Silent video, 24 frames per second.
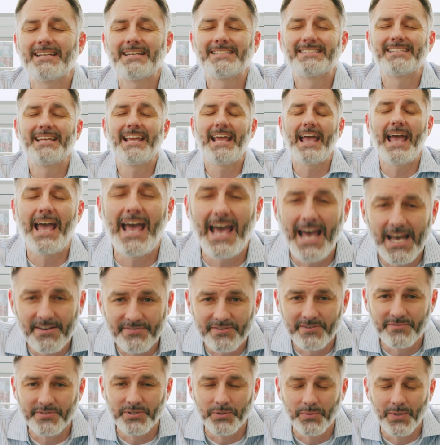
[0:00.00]
I'd say
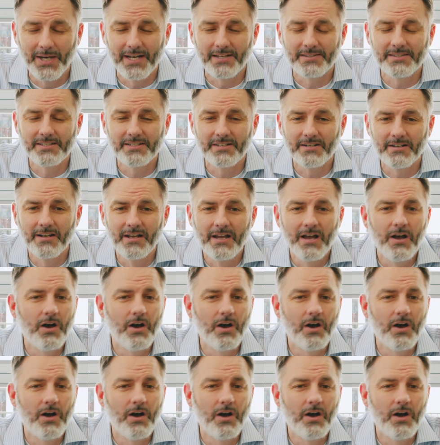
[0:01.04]
half of you out there